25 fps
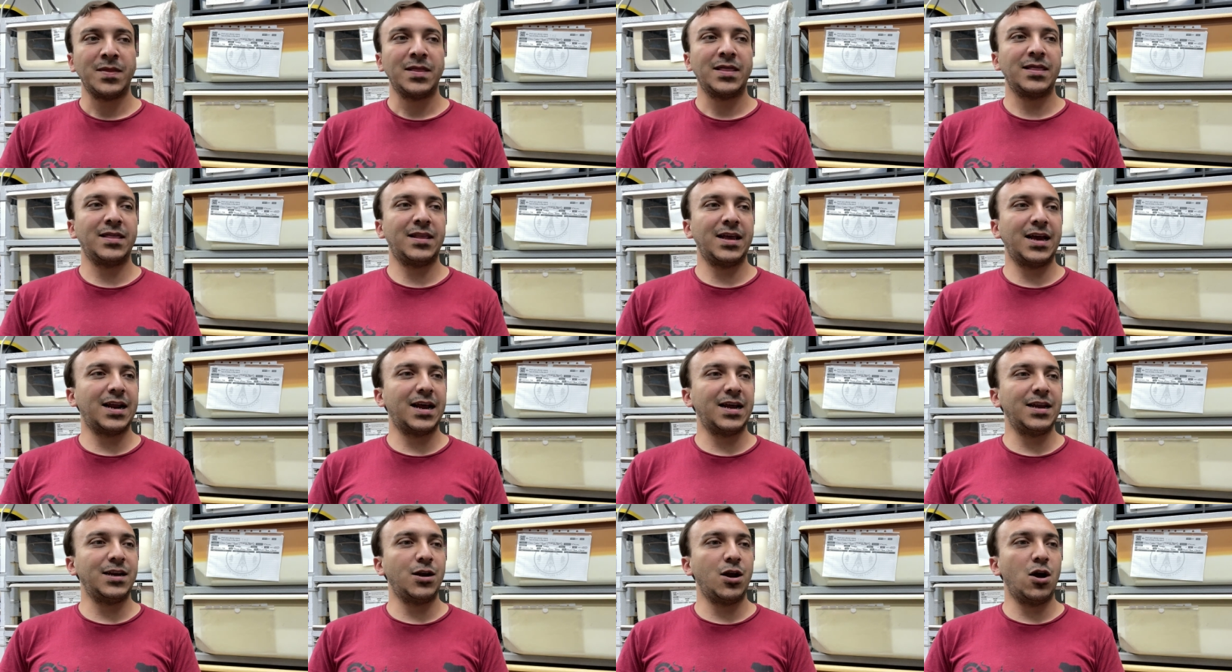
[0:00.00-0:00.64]
that
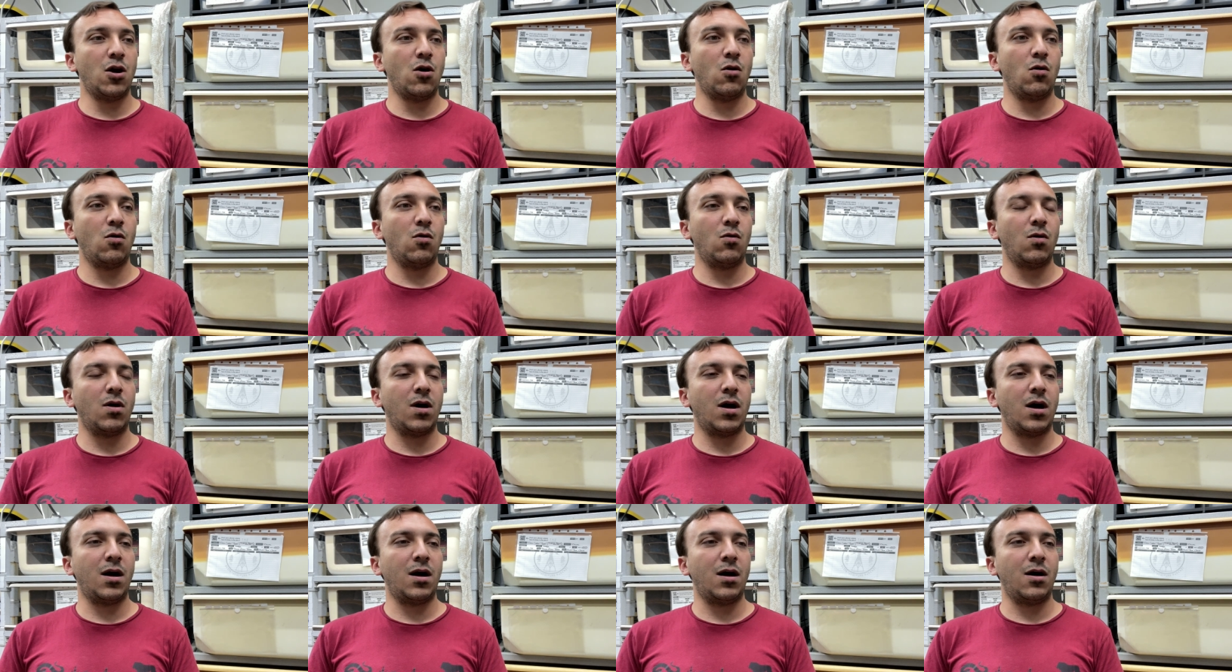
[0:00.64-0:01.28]
I know
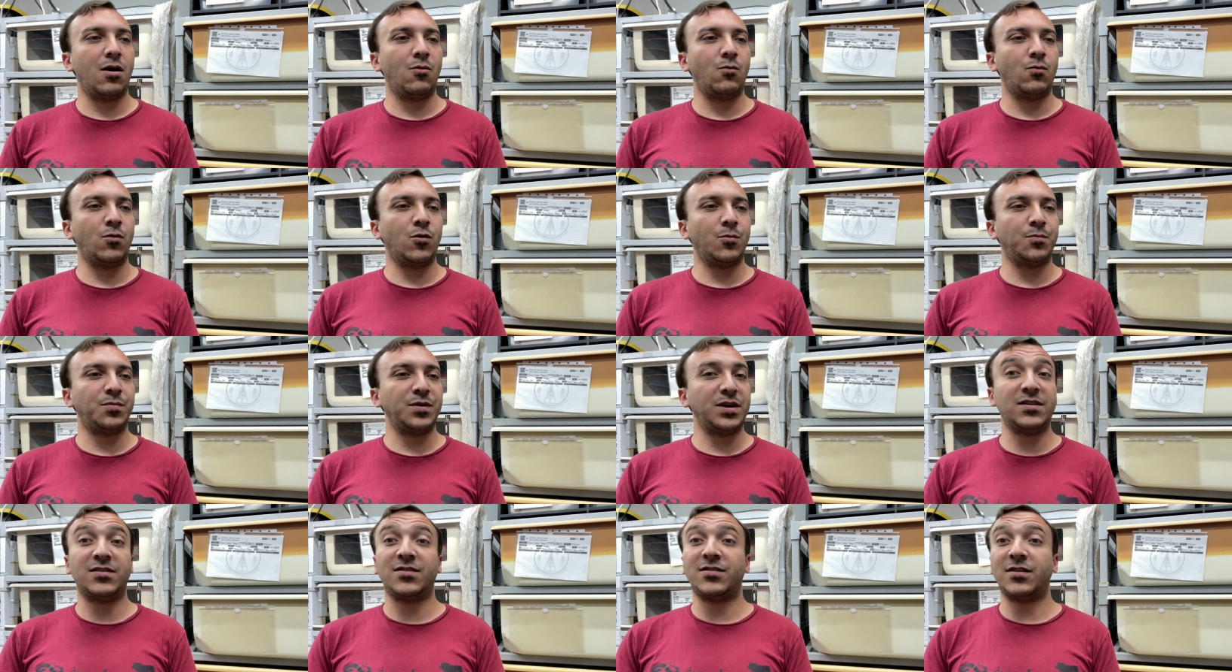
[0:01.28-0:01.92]
uh, will
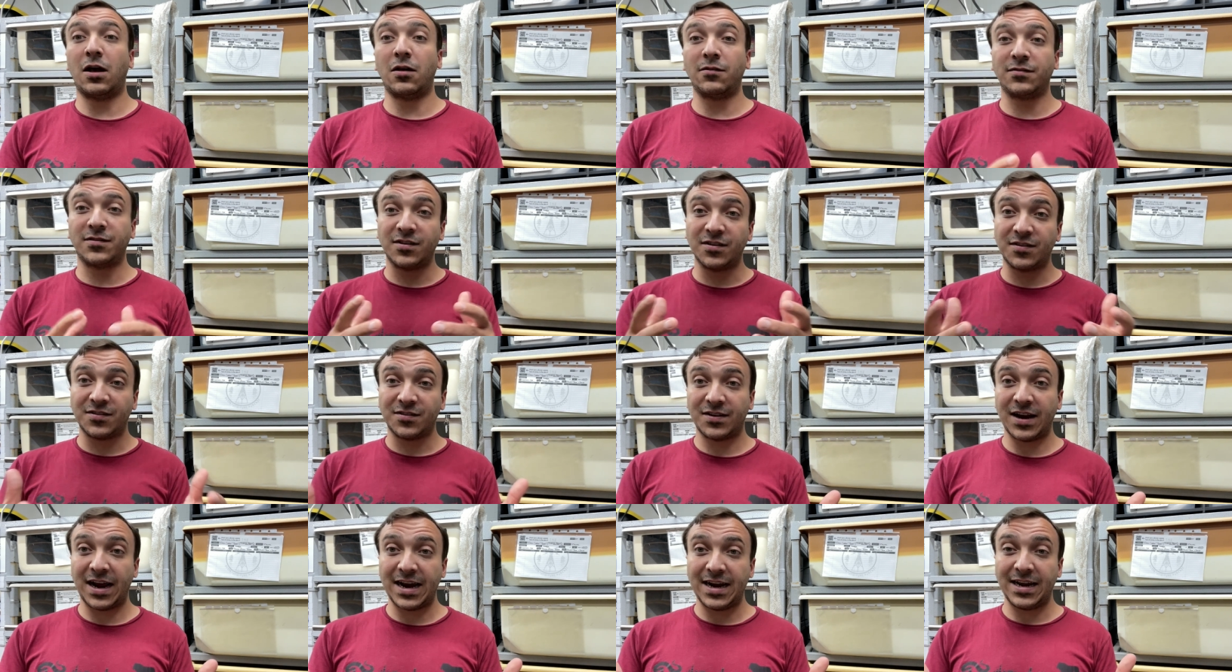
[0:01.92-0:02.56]
be
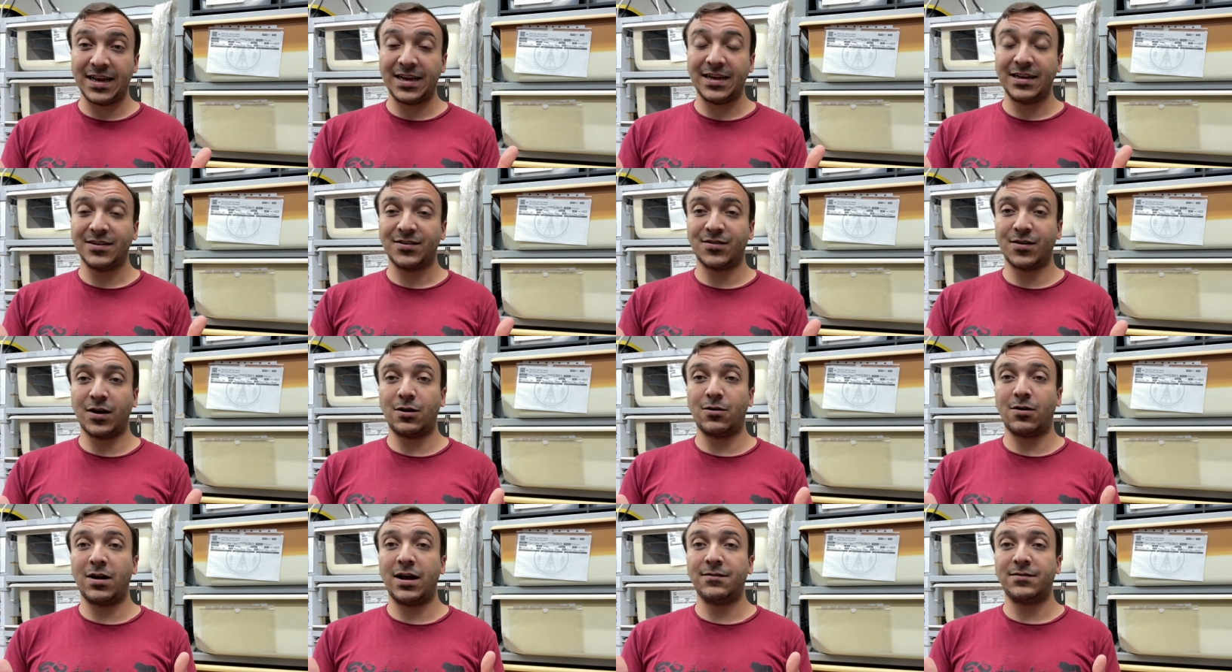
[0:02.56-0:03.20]
self-sustaining, so
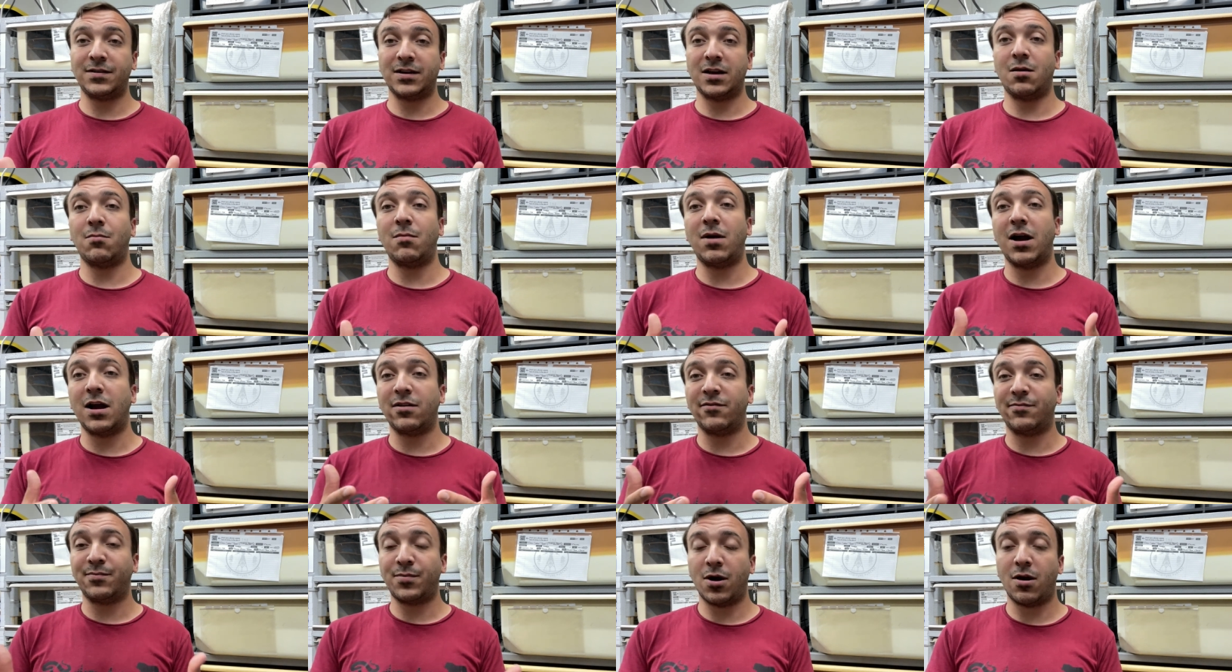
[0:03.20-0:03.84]
I don't have to come
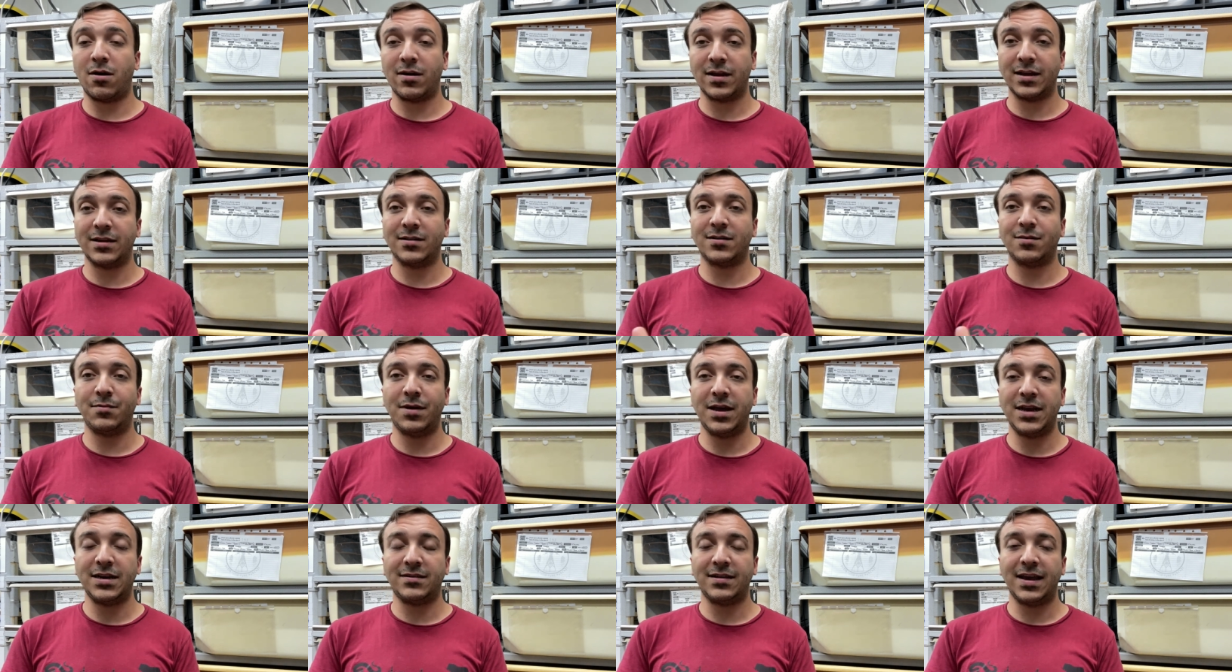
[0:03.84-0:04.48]
out of pocket to
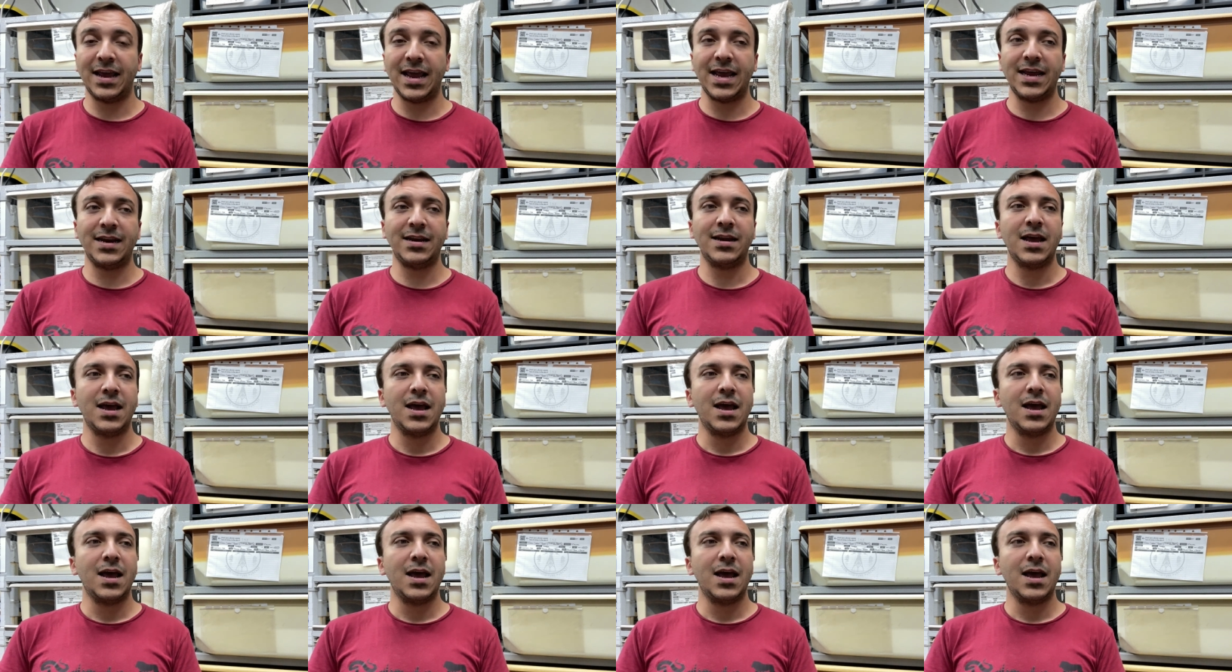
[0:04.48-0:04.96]
maintain.